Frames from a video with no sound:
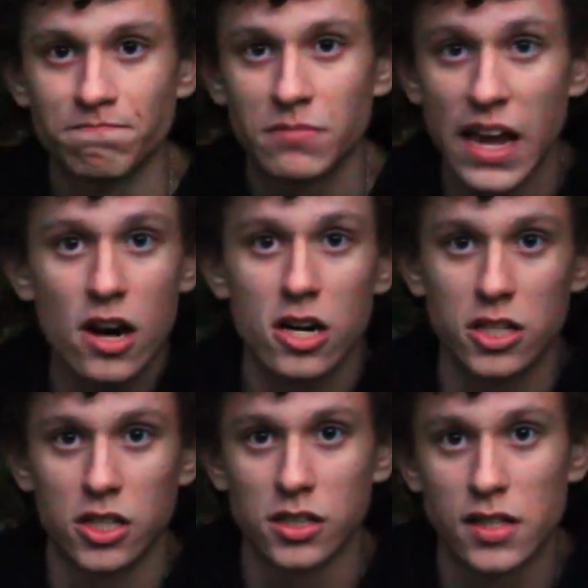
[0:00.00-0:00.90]

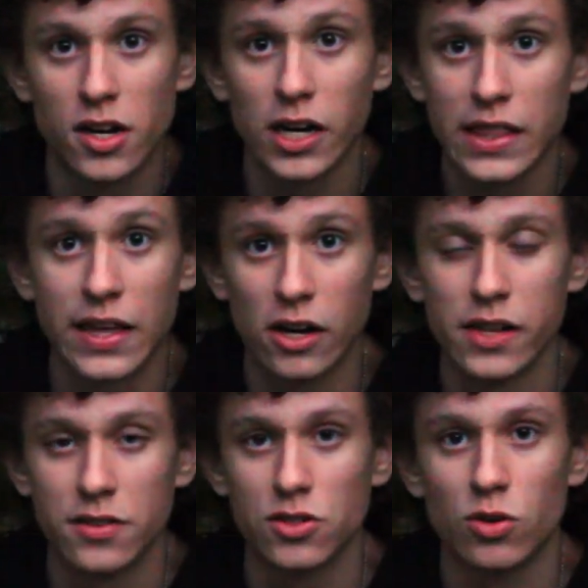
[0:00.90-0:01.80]
characters that are
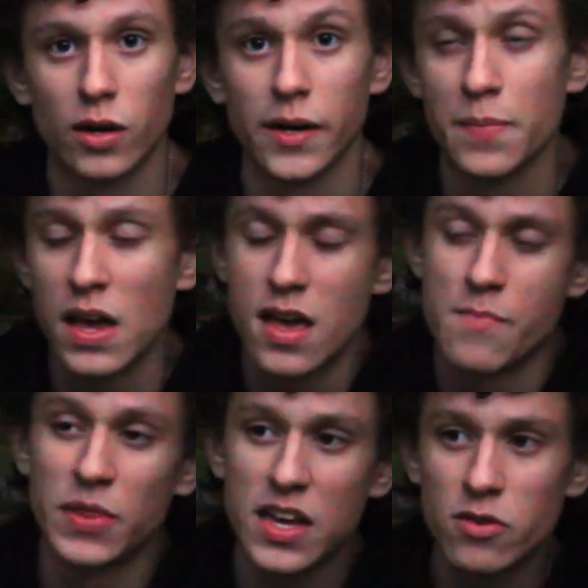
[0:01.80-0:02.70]
in the story.
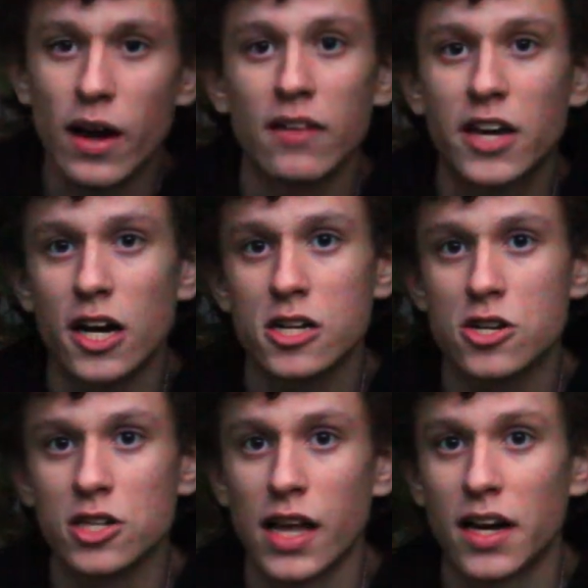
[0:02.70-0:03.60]
But then you have
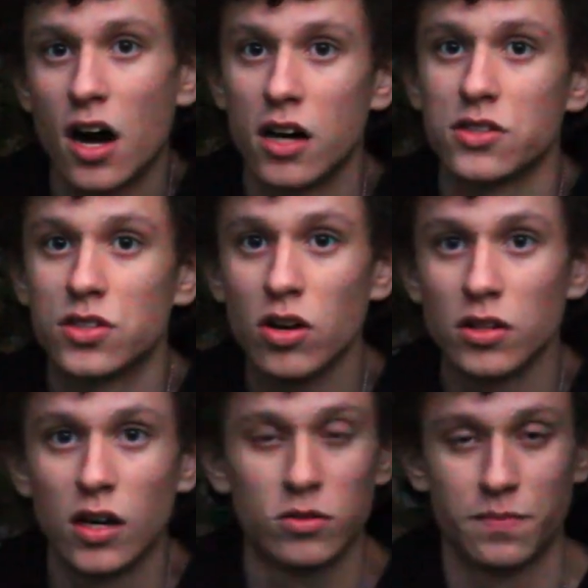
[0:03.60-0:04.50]
characters like Han
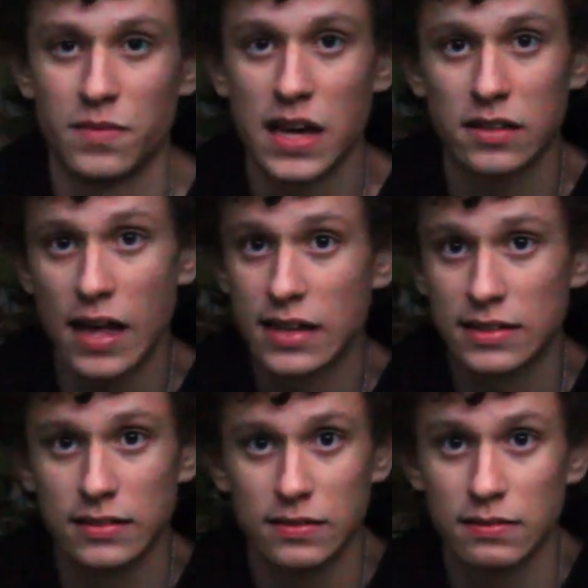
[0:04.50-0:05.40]
Solo,
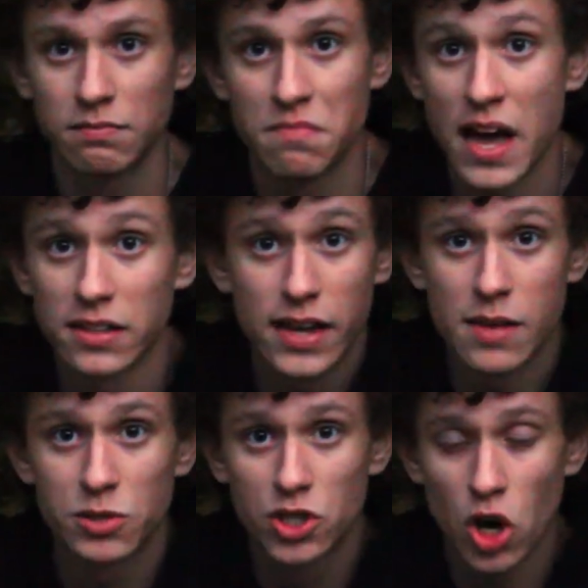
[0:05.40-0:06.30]
that
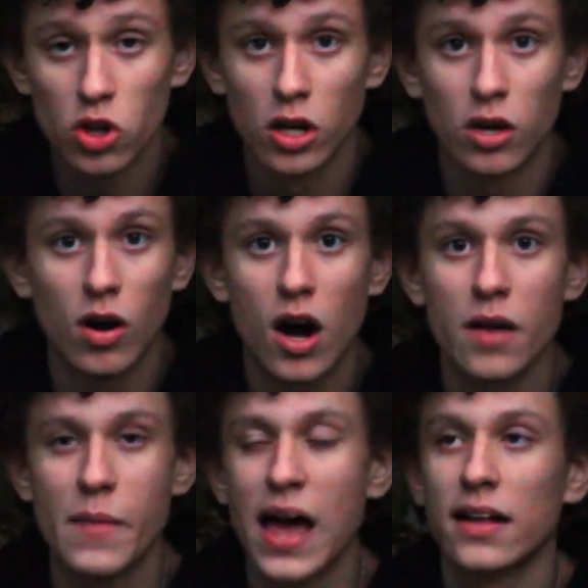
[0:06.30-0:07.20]
name Solo
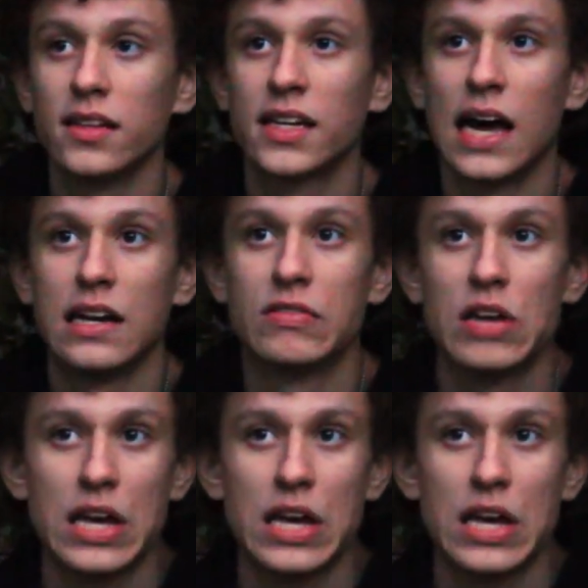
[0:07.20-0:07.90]
automatically kind of